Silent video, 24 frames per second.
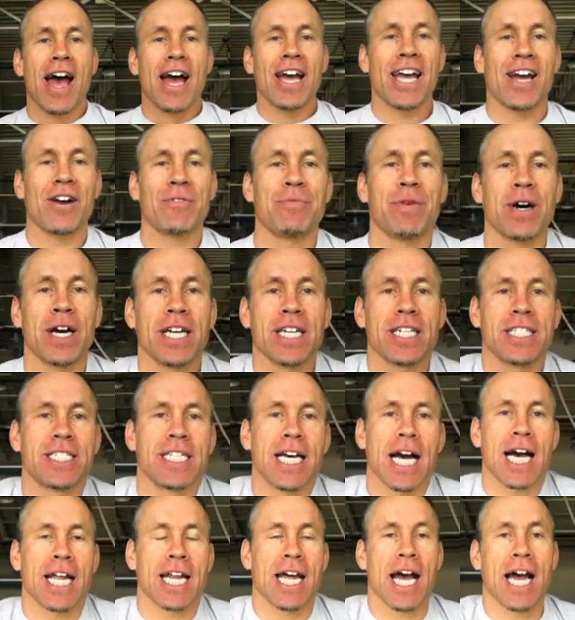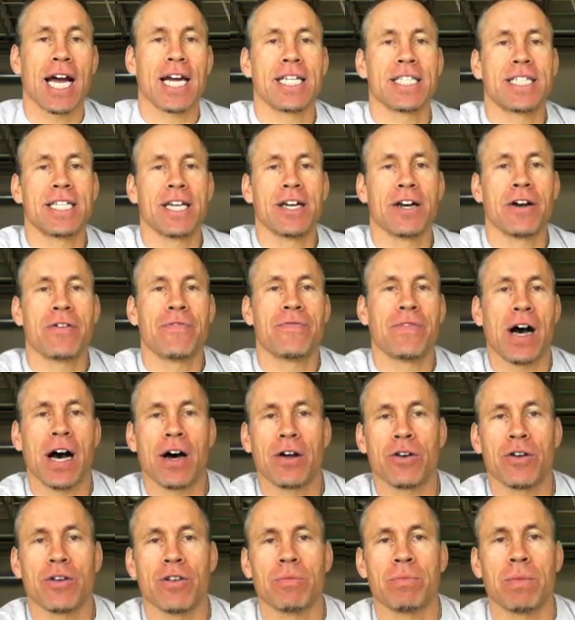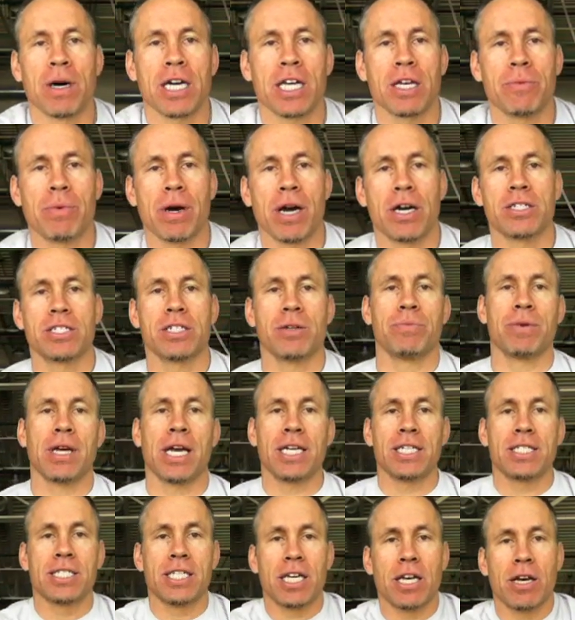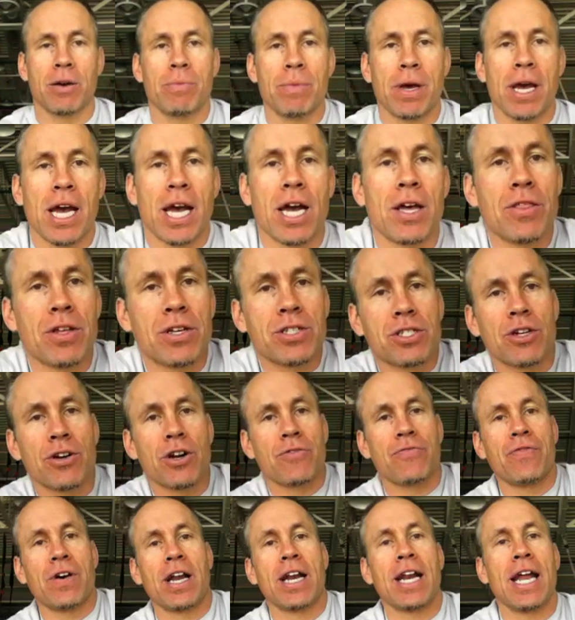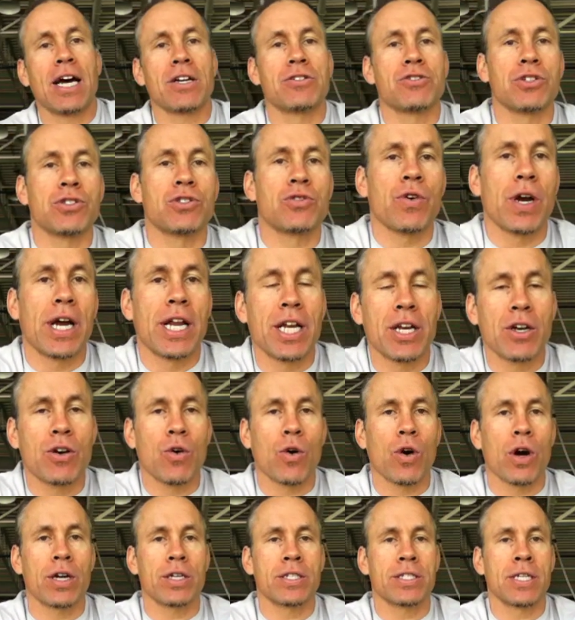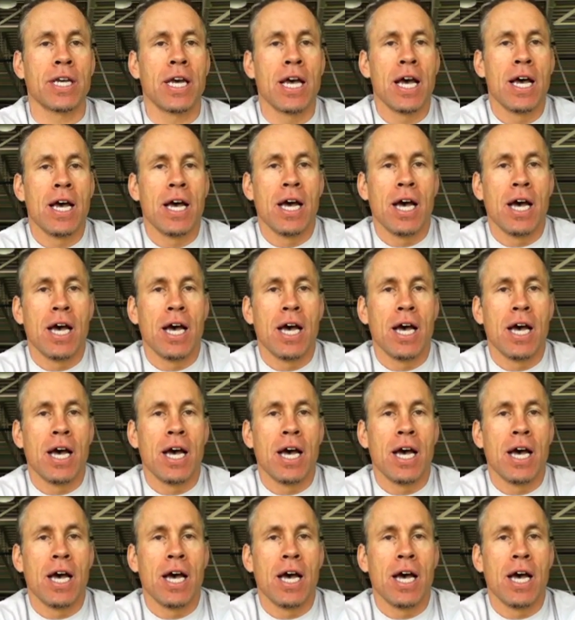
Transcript: Hey everybody, John Hines here, founder of the Monkey Bar Gymnasium and the Certified Natural Training Course.